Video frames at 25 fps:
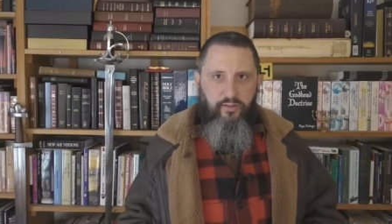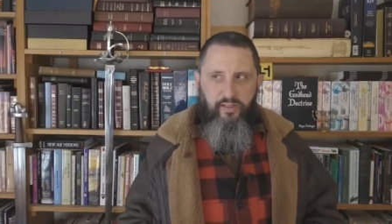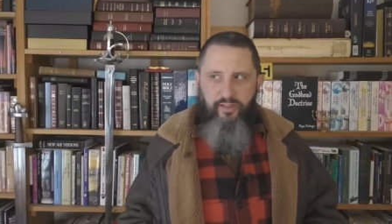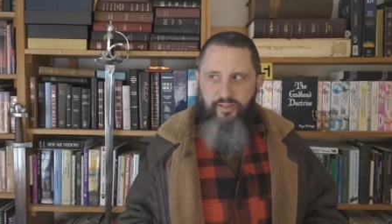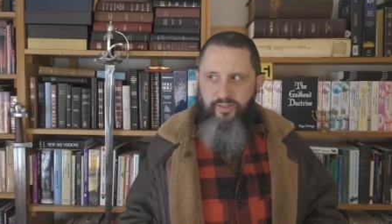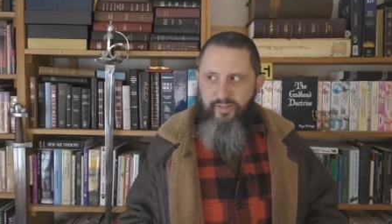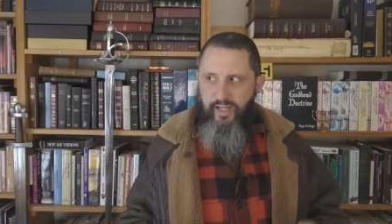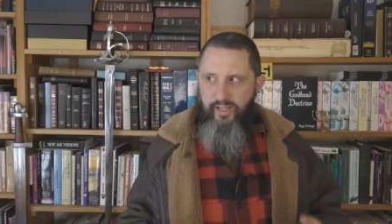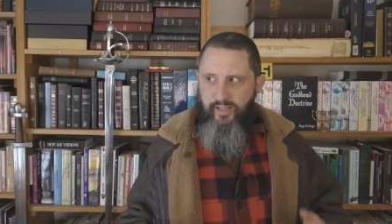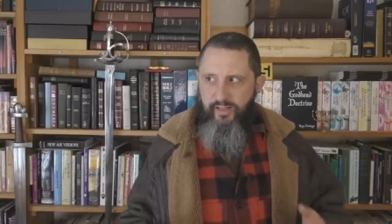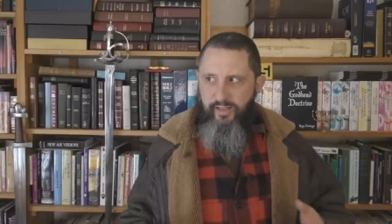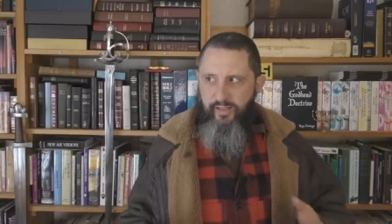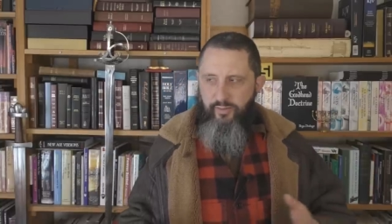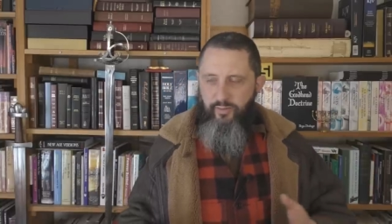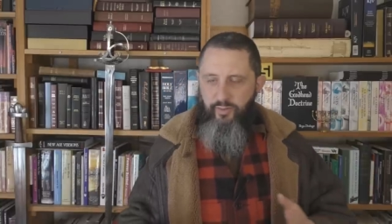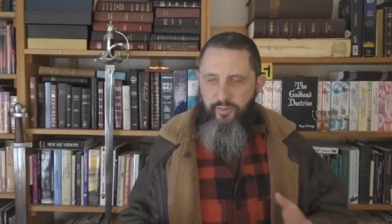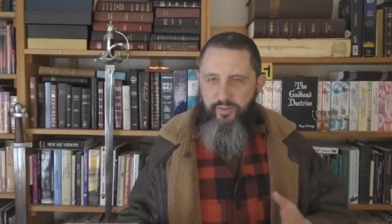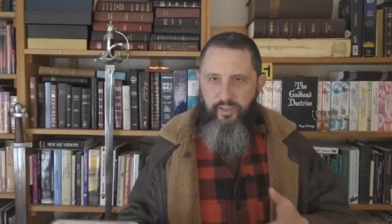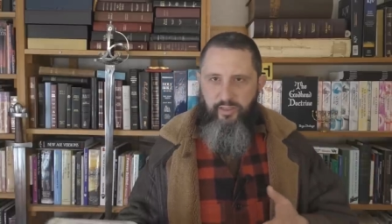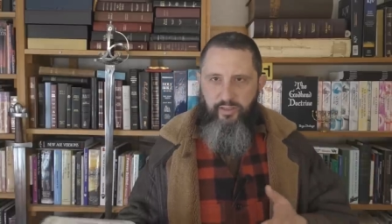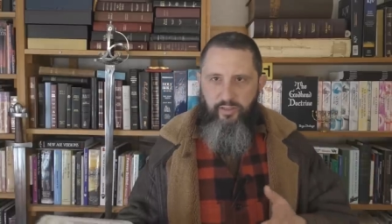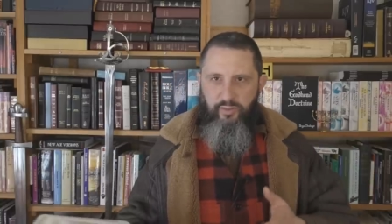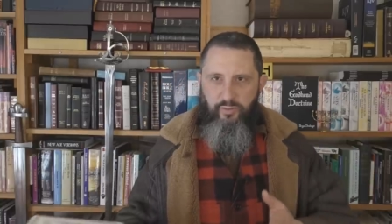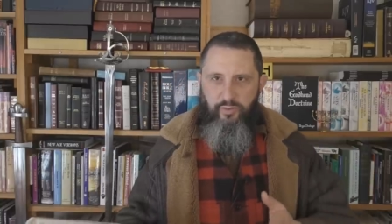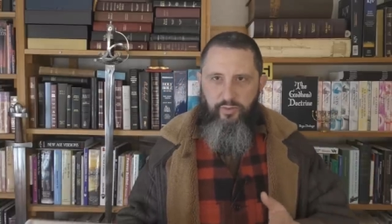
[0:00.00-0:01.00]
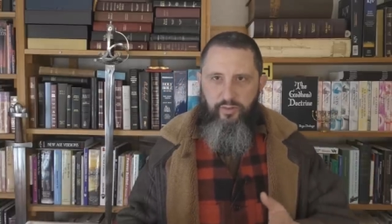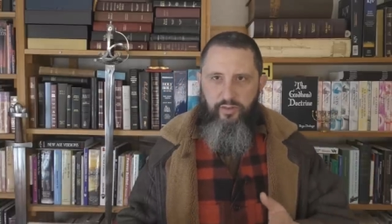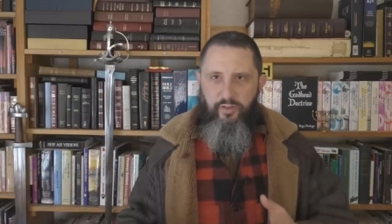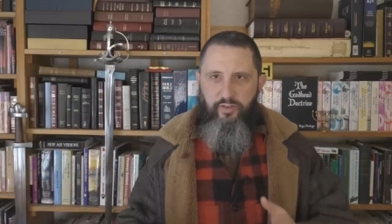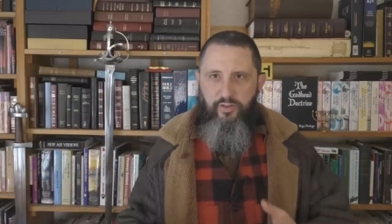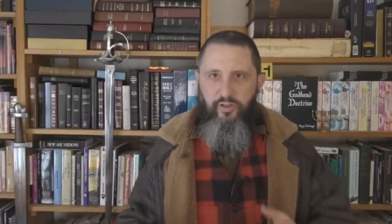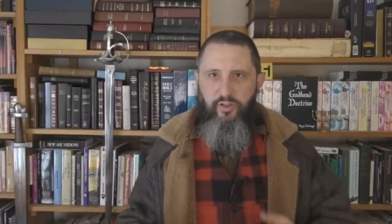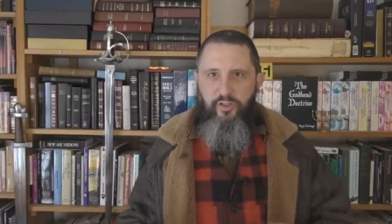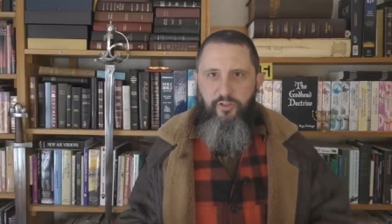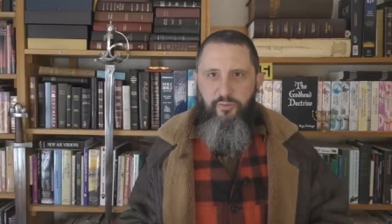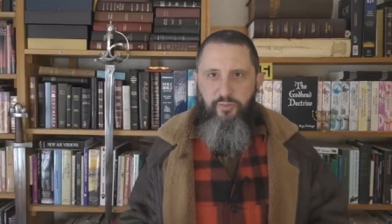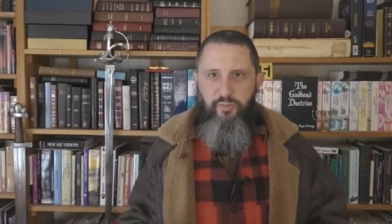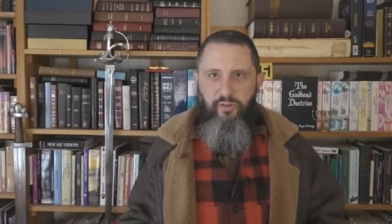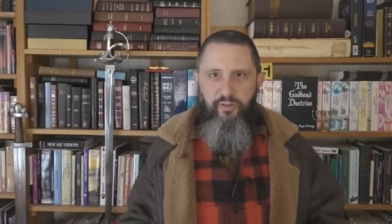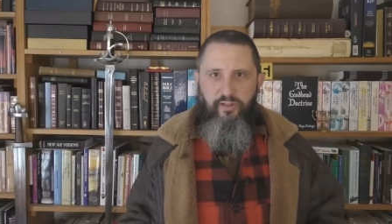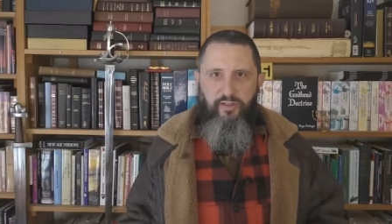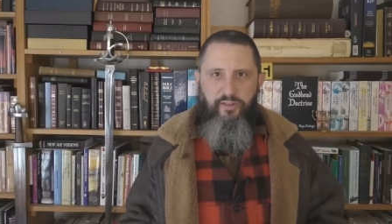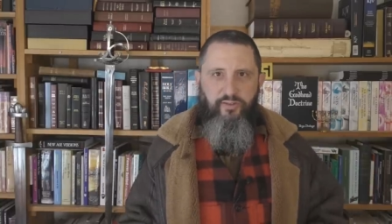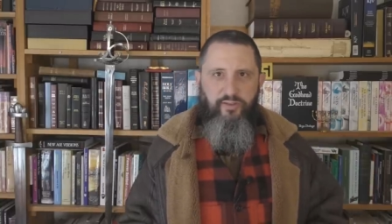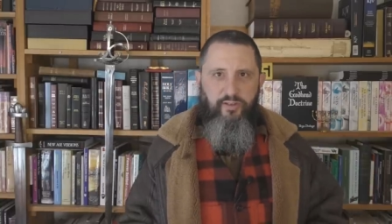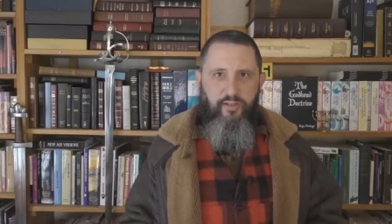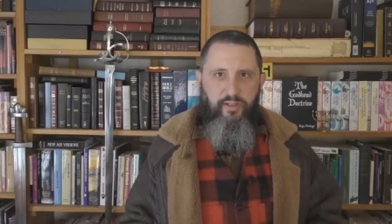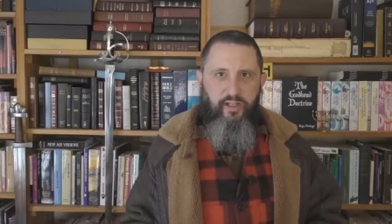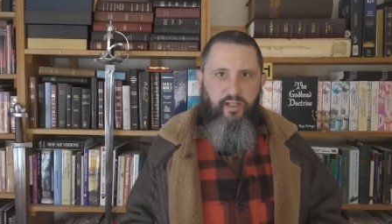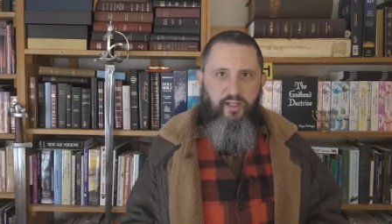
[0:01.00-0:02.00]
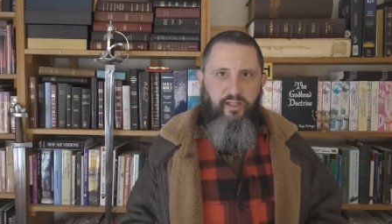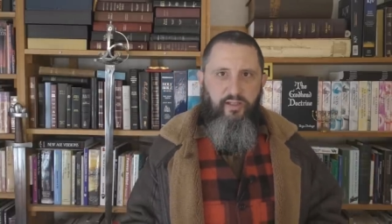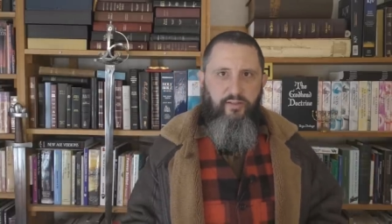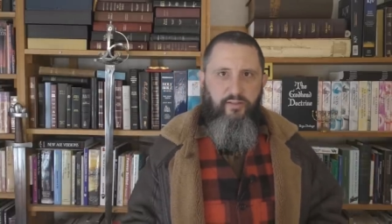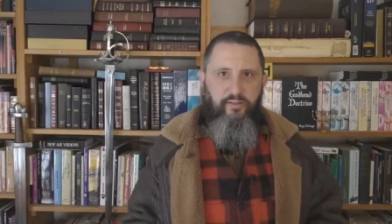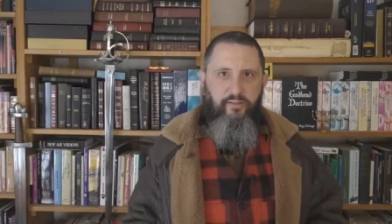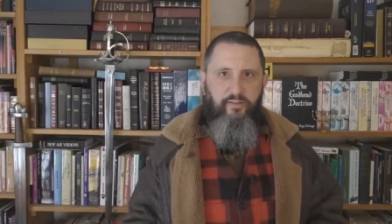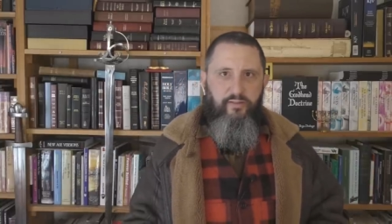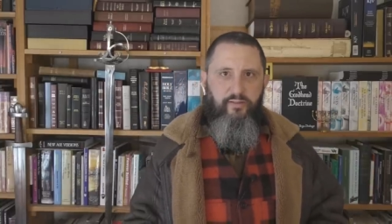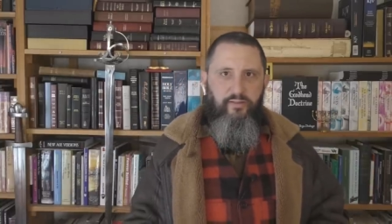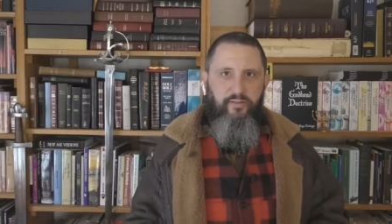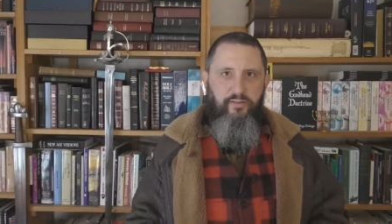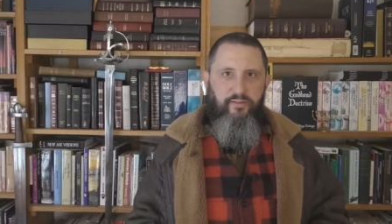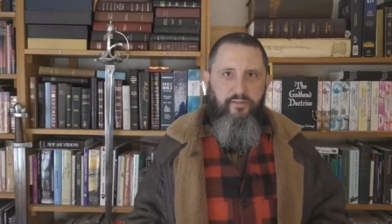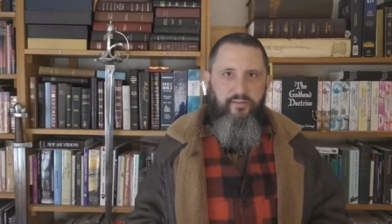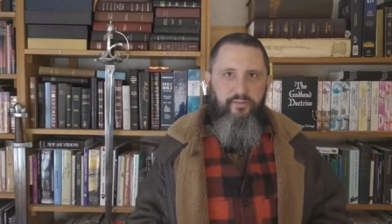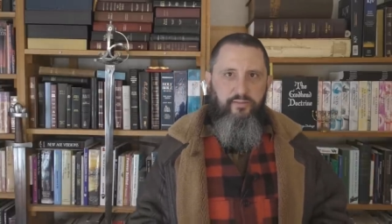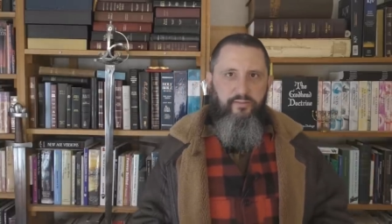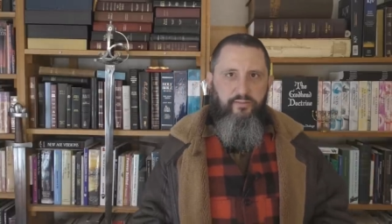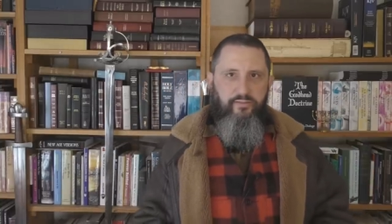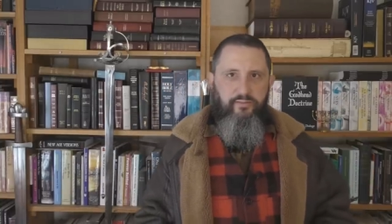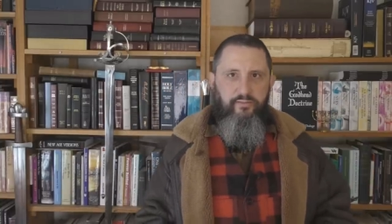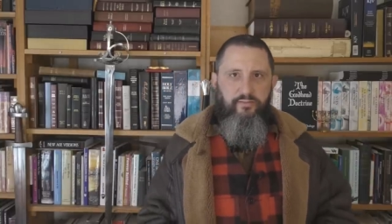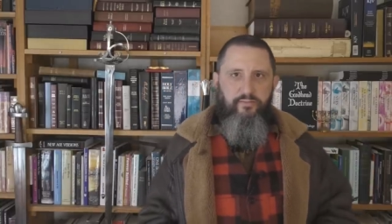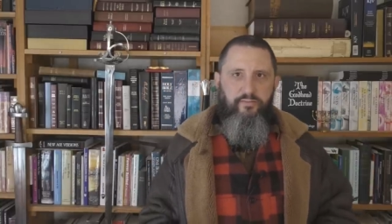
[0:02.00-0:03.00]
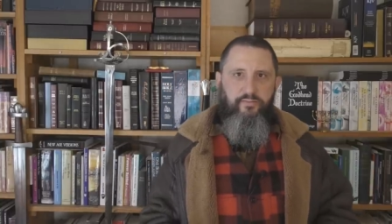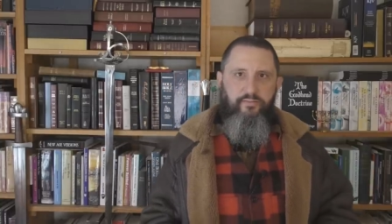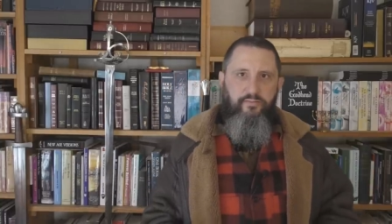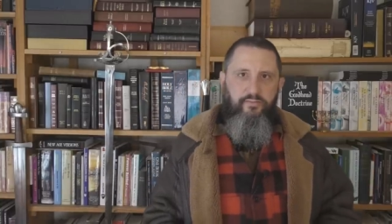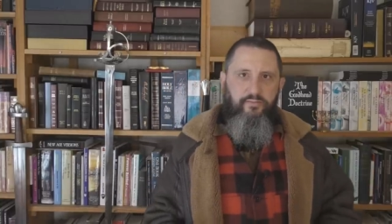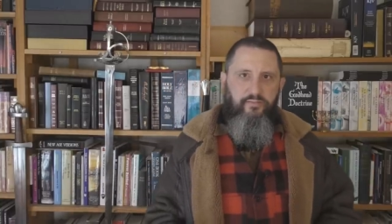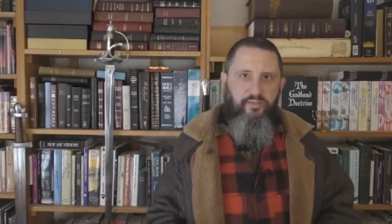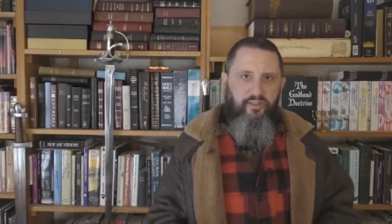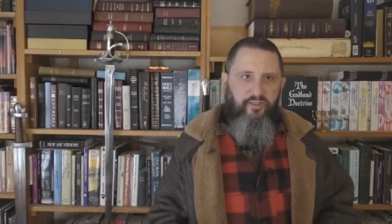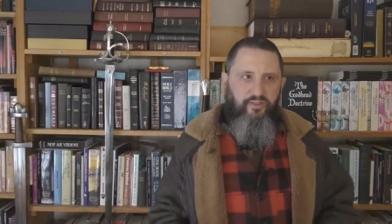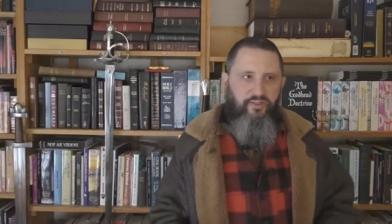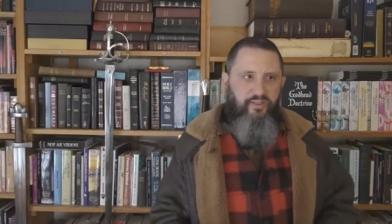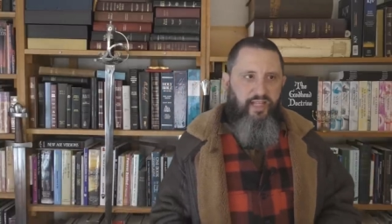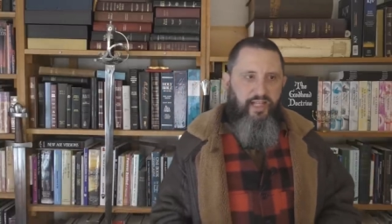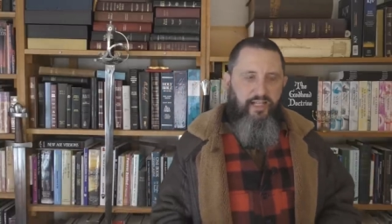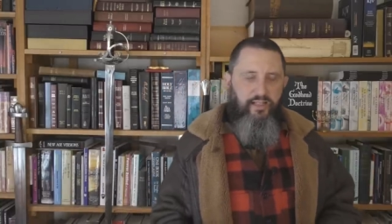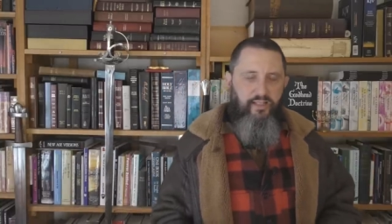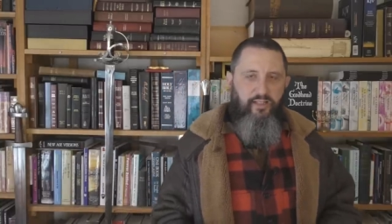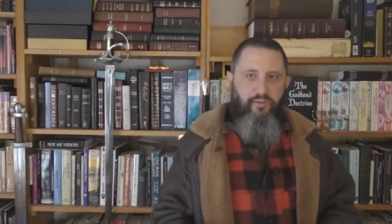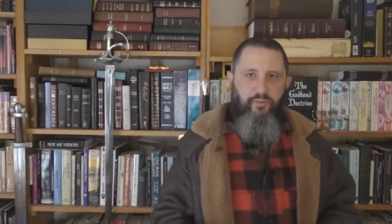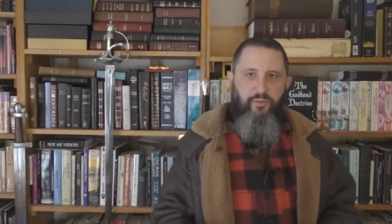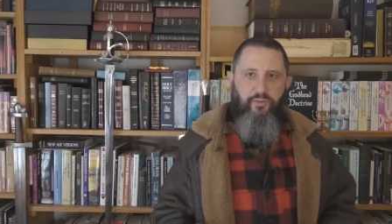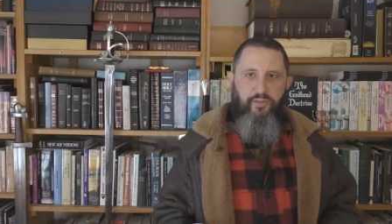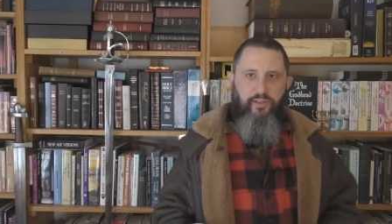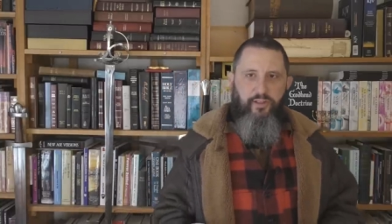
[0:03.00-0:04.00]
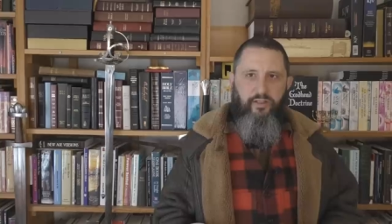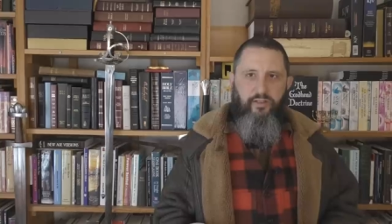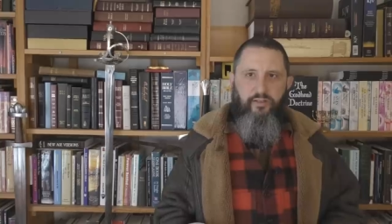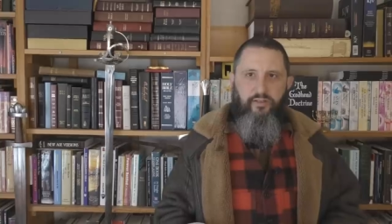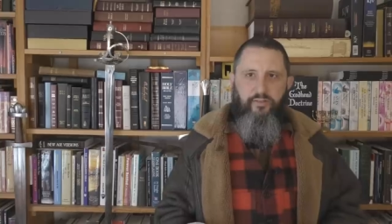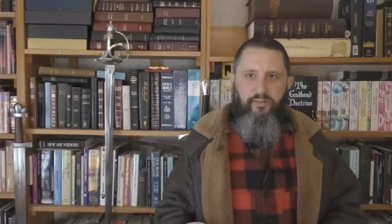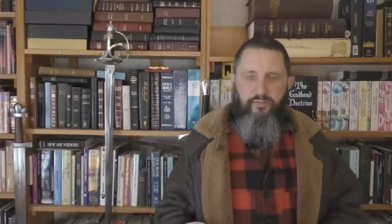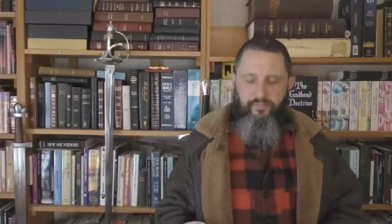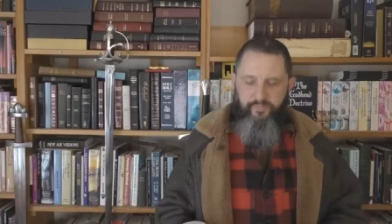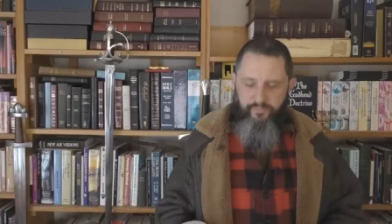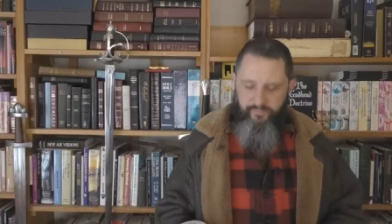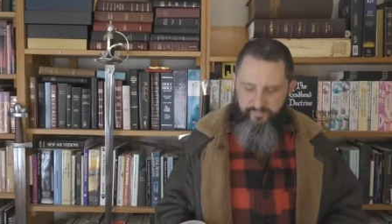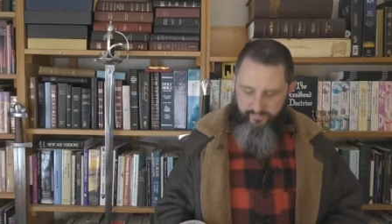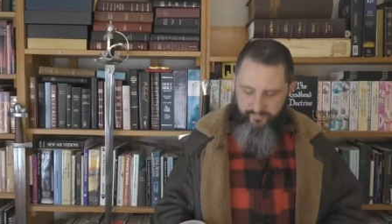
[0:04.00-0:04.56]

Exactly what they do with the church buildings today. It's exactly what they do.